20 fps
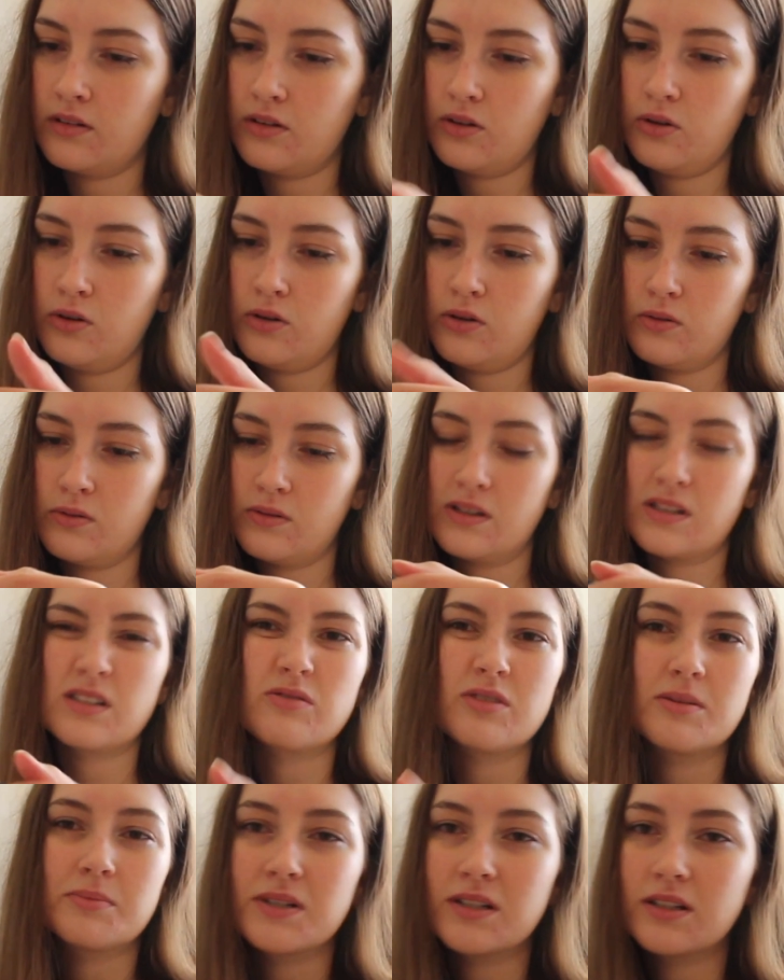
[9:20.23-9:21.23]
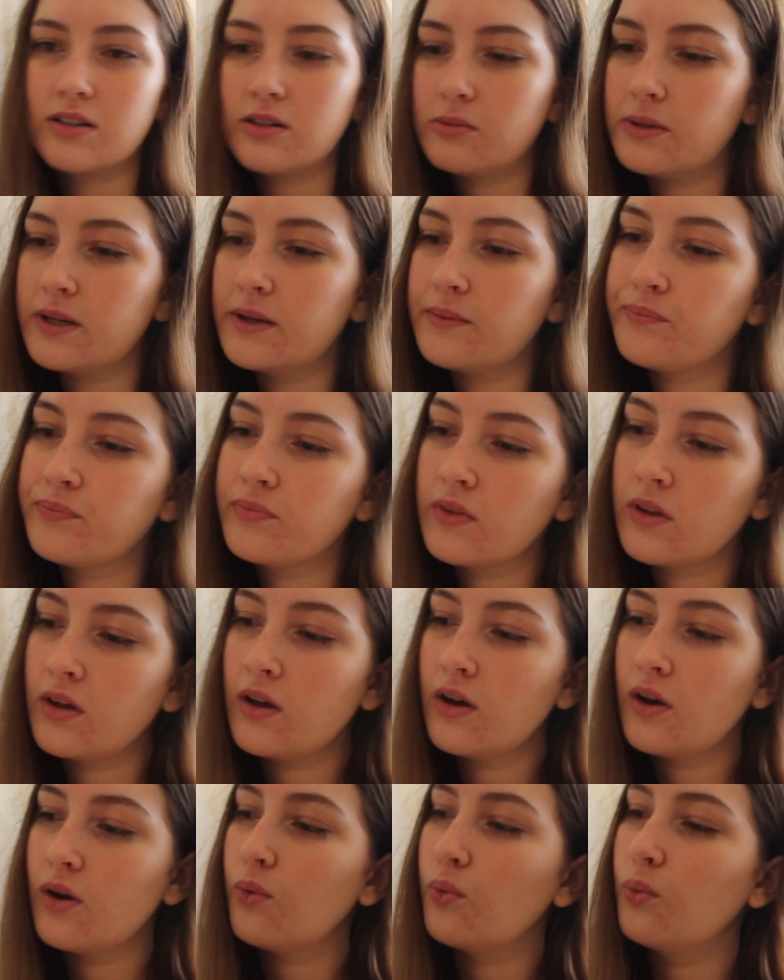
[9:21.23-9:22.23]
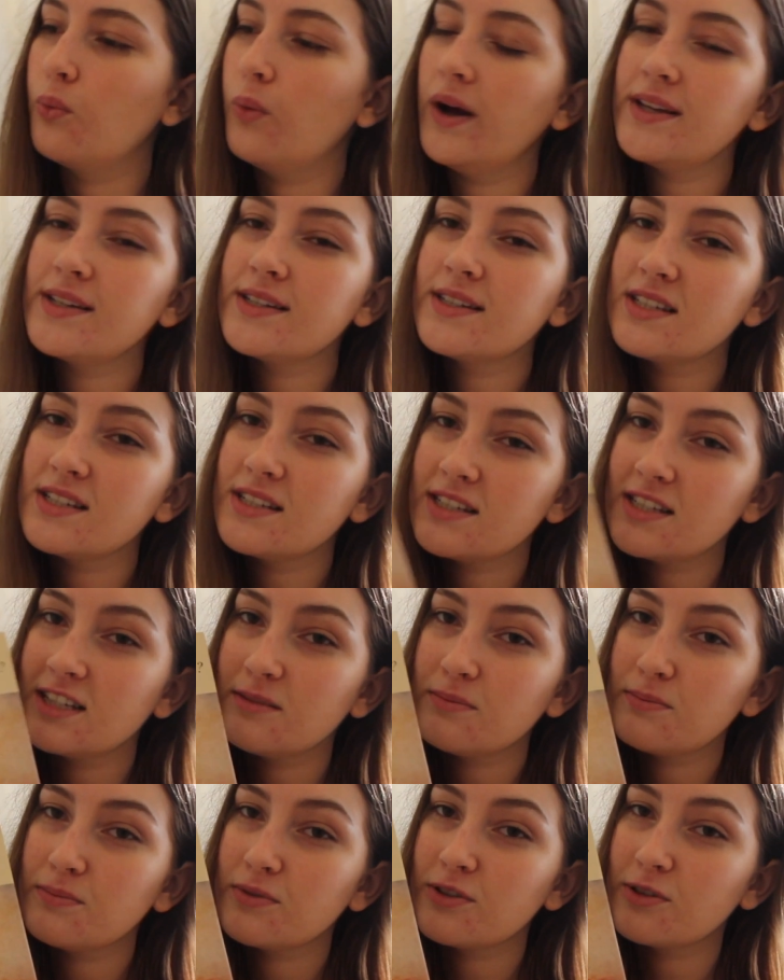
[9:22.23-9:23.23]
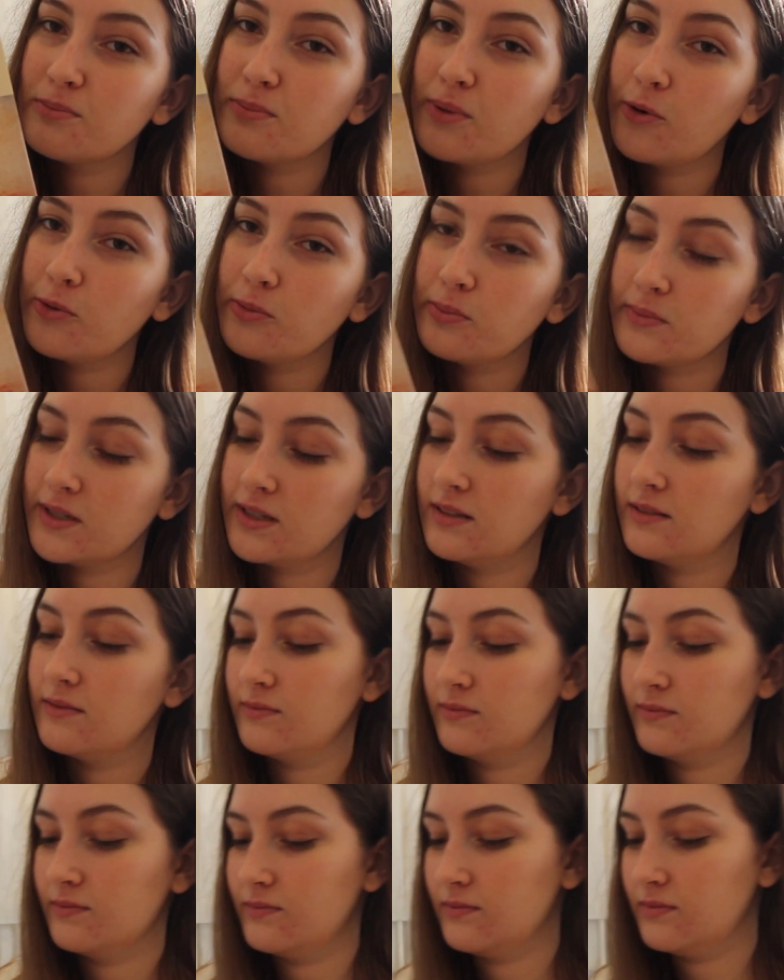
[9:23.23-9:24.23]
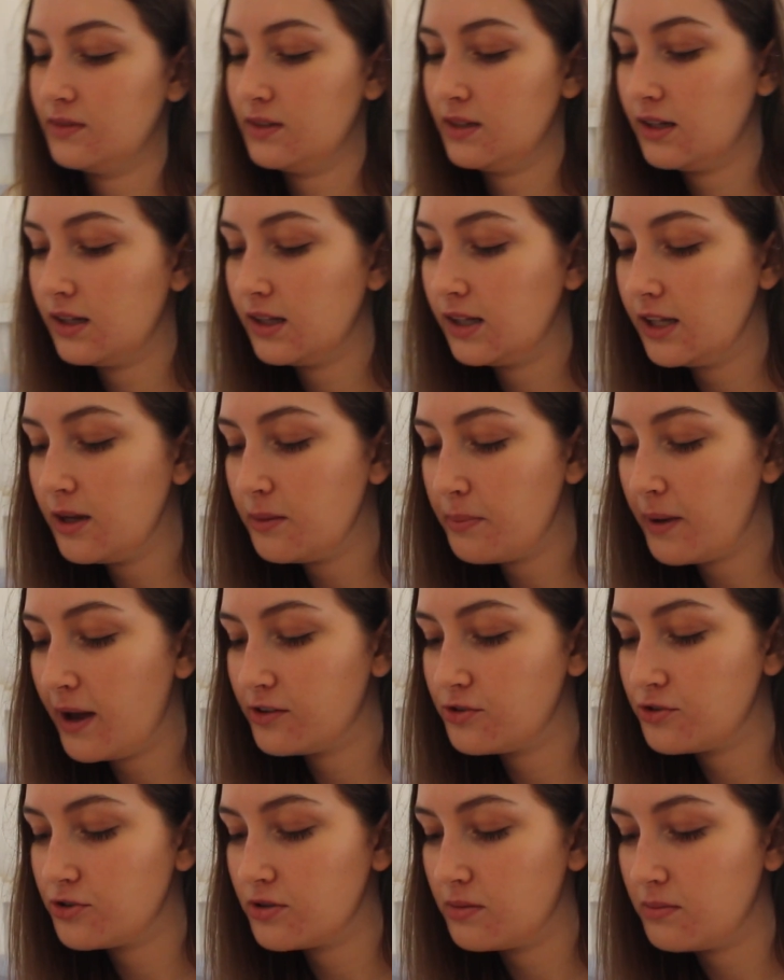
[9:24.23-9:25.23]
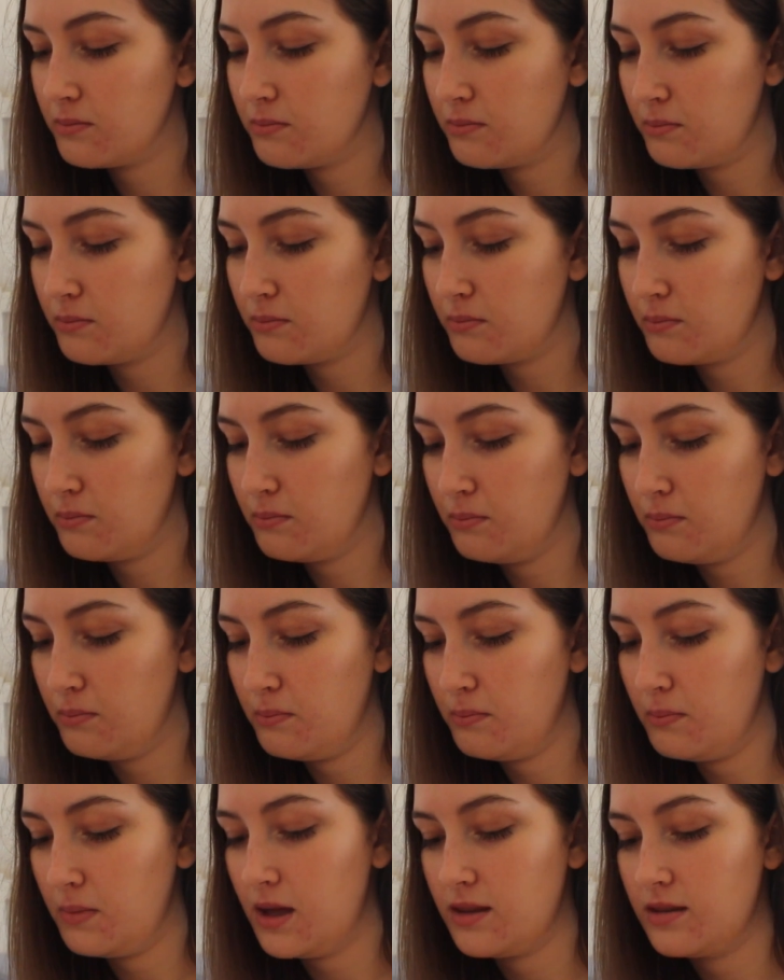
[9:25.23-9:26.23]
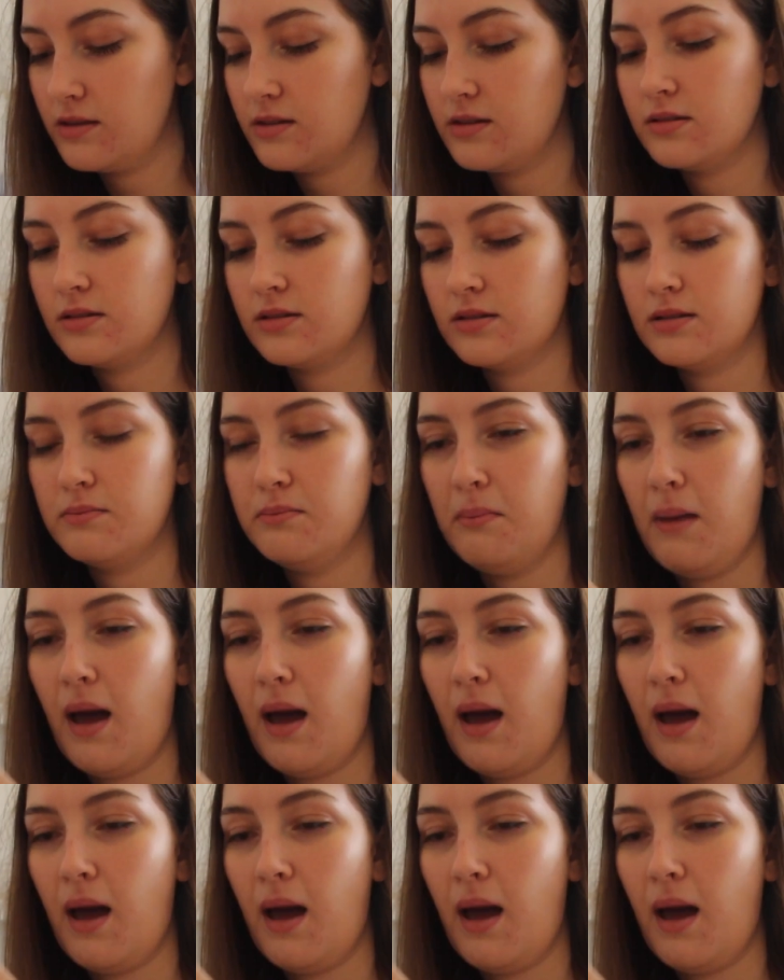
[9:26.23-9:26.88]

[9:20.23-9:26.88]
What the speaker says: Oh, it's ripped a little bit. What to Tip the Boatman. Cleopatra Mathis.